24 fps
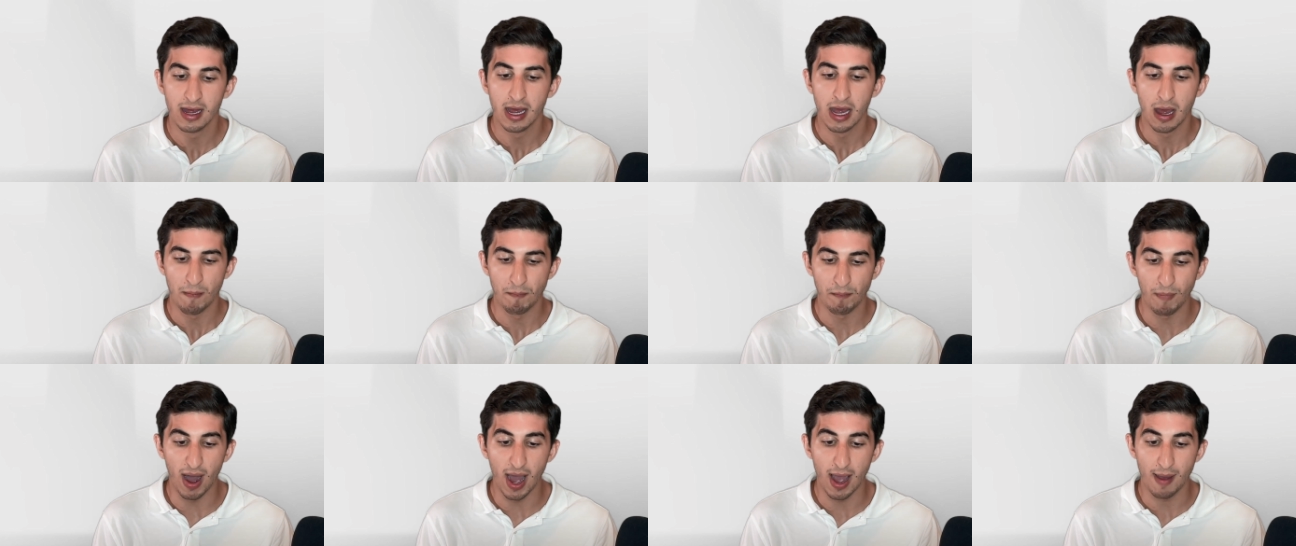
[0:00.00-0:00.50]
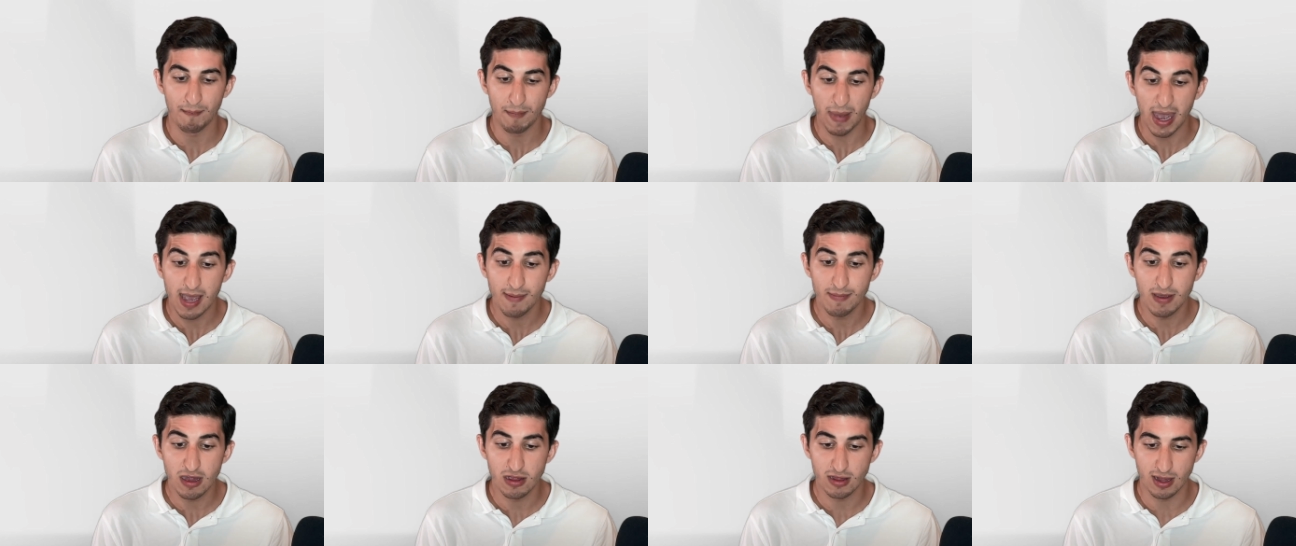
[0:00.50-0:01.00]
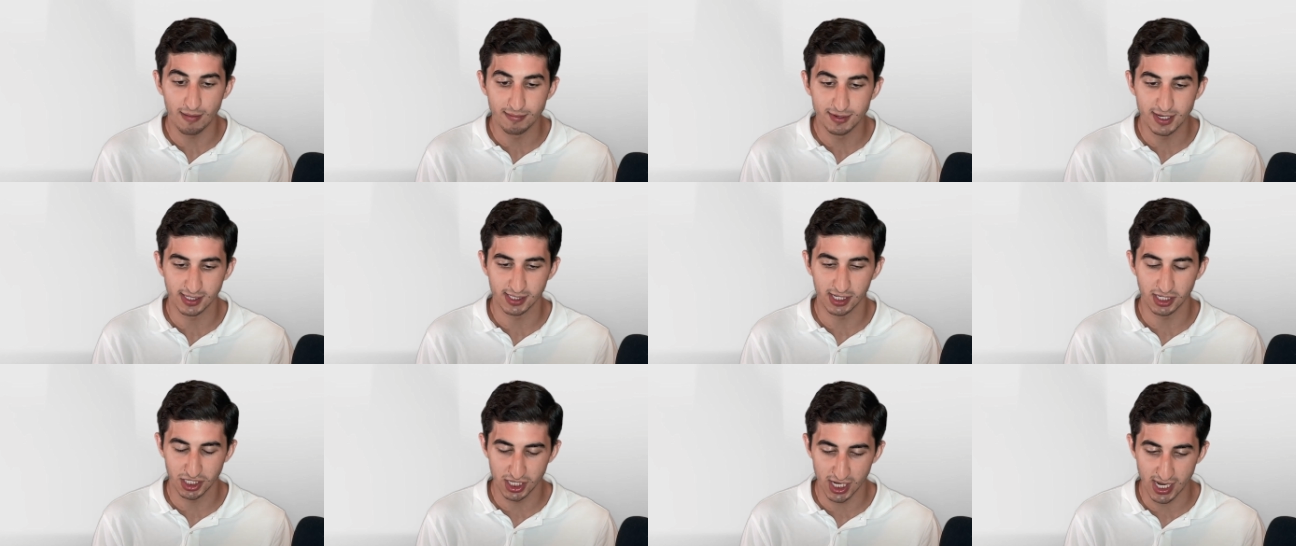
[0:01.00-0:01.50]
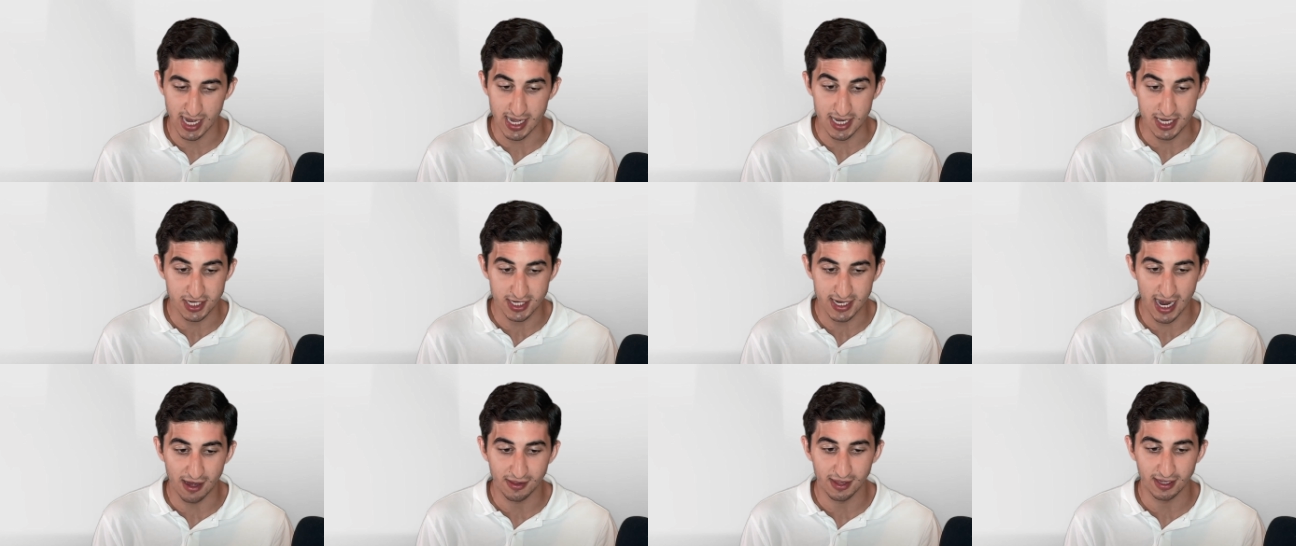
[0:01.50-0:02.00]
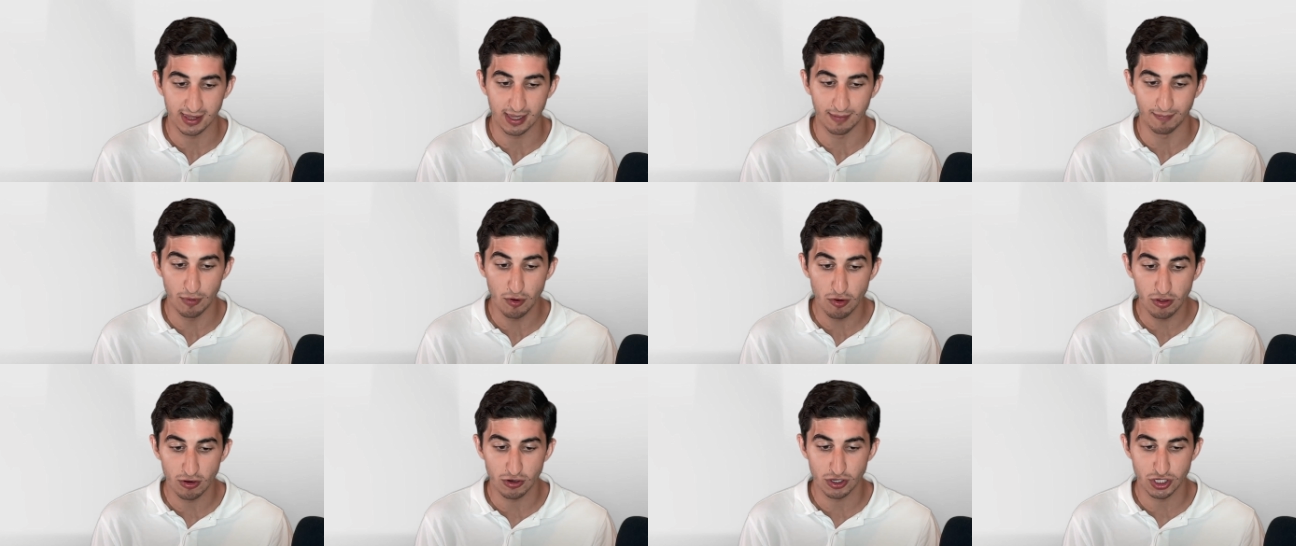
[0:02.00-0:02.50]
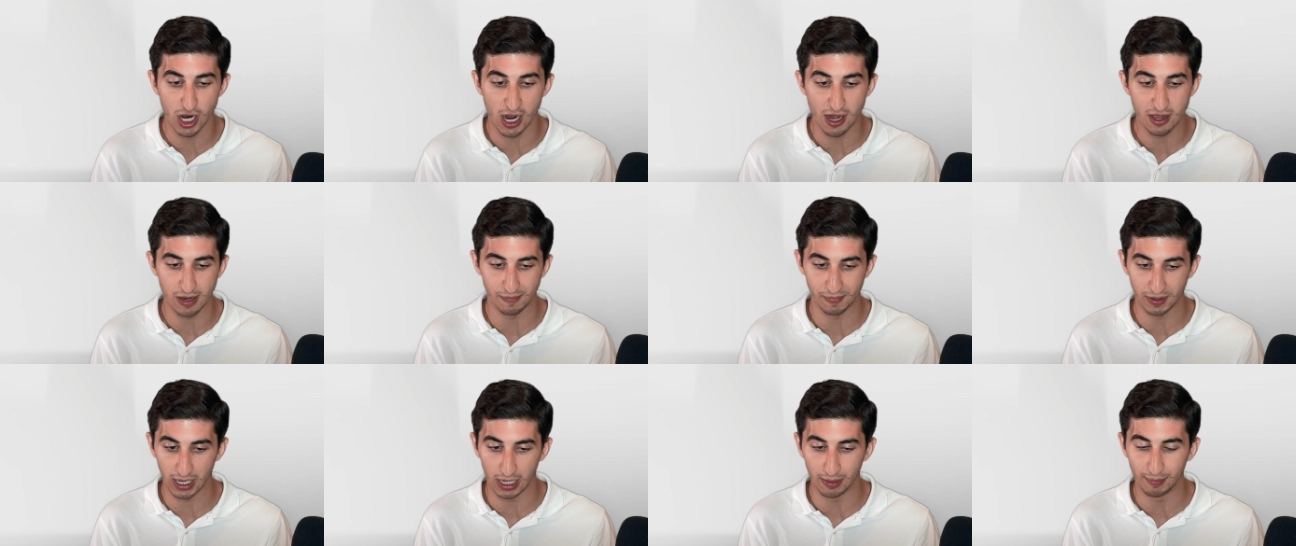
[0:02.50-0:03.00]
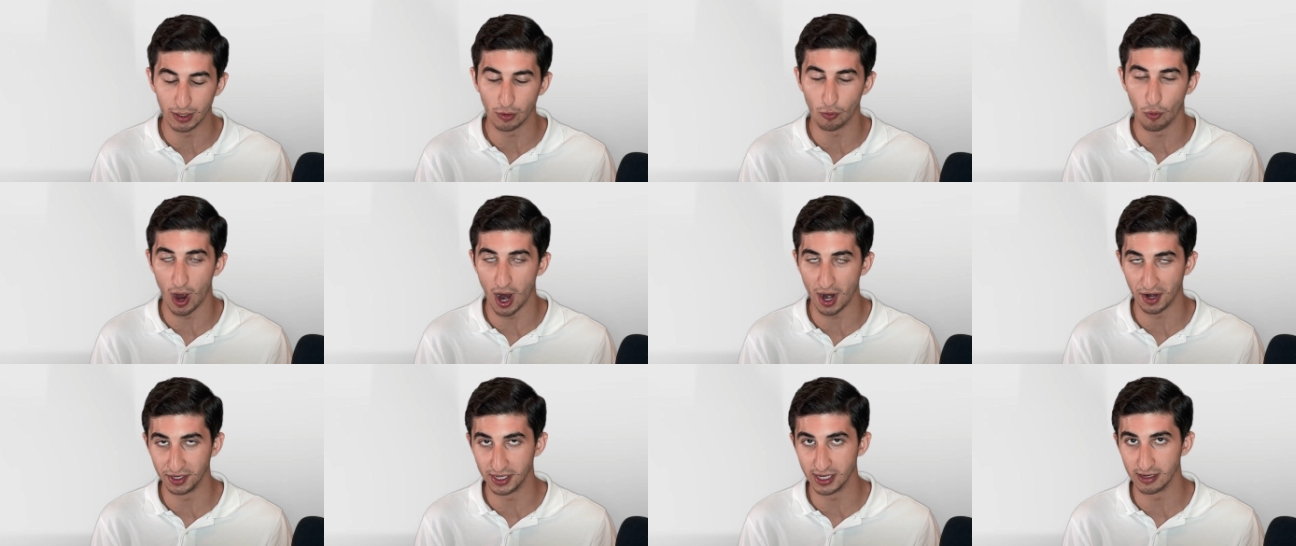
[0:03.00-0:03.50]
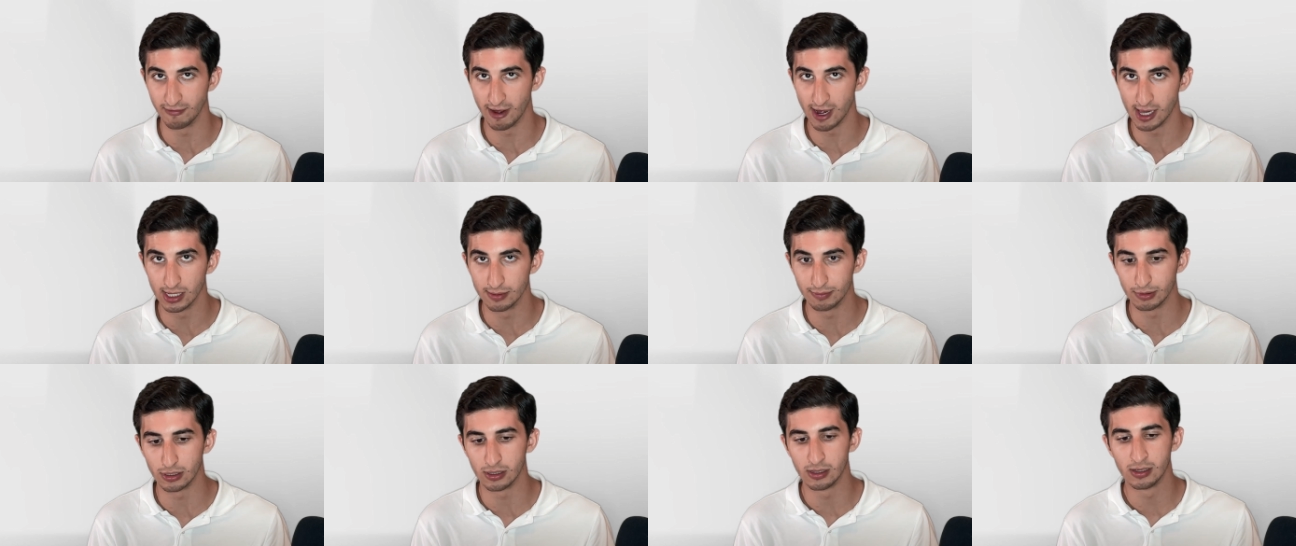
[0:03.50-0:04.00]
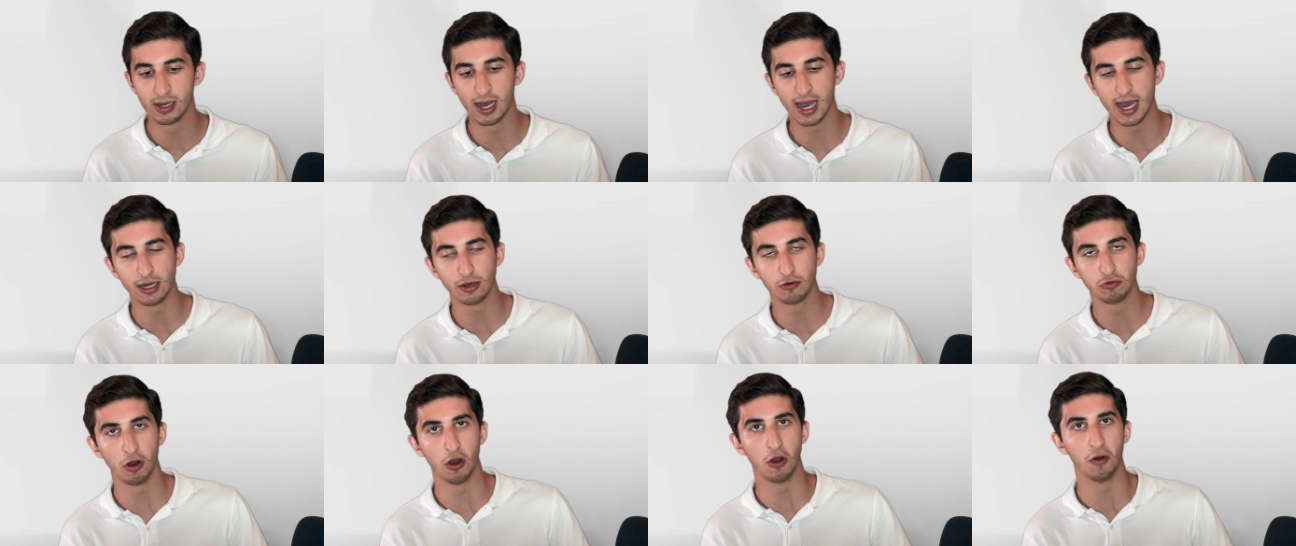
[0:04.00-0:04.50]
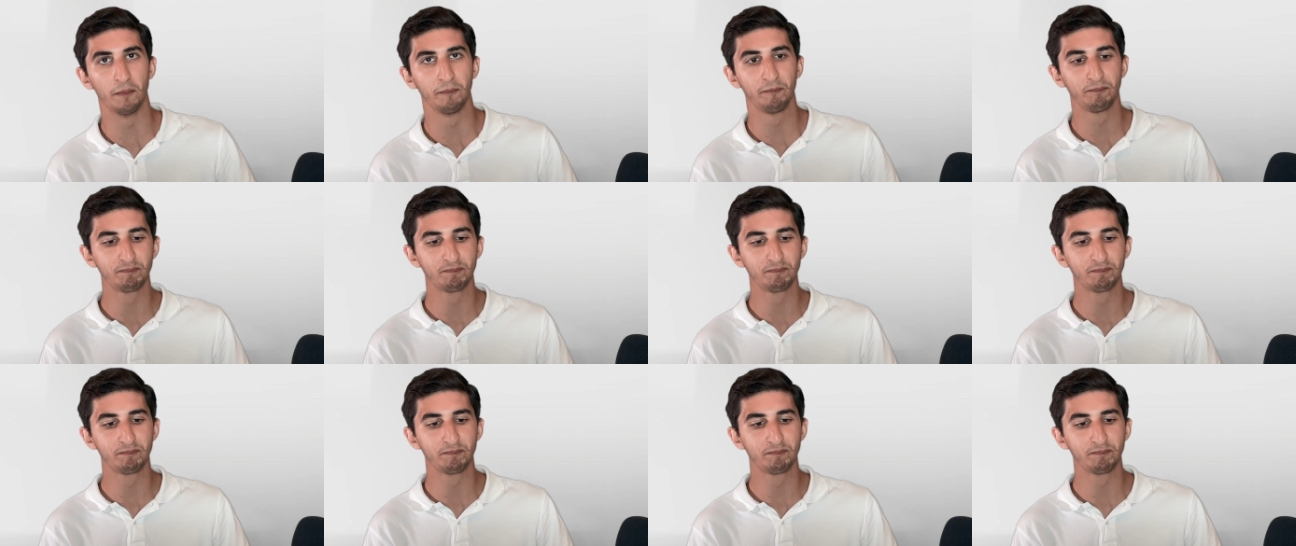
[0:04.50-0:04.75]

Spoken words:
may be subject to change now that the booster shots are becoming widely available, end quote.